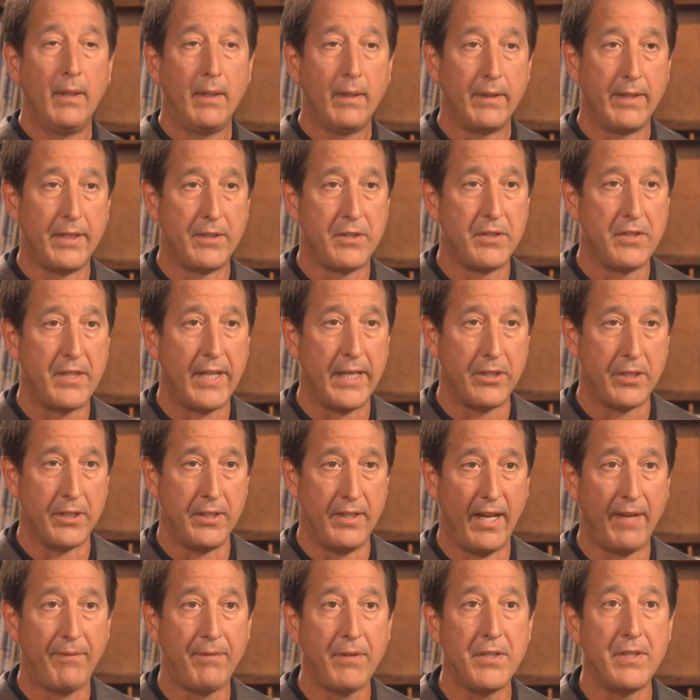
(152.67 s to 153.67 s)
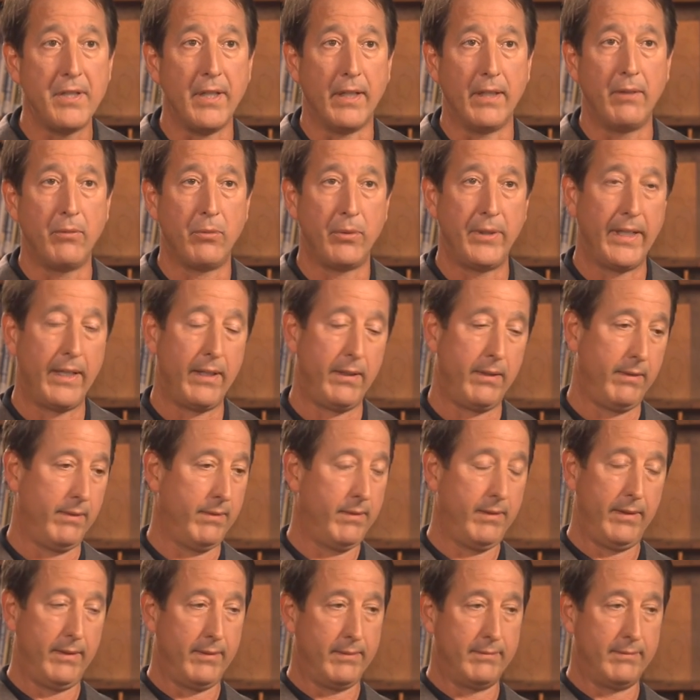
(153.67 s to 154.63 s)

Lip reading: that's attention deficit, and